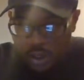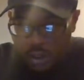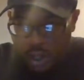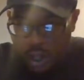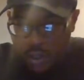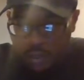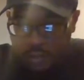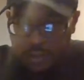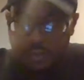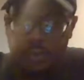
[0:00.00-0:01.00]
All right.
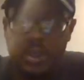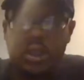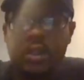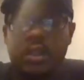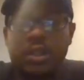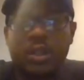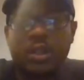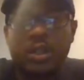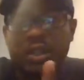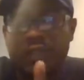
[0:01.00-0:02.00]

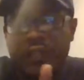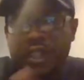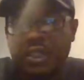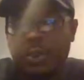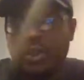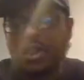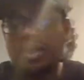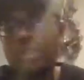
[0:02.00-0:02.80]
It's a funny twist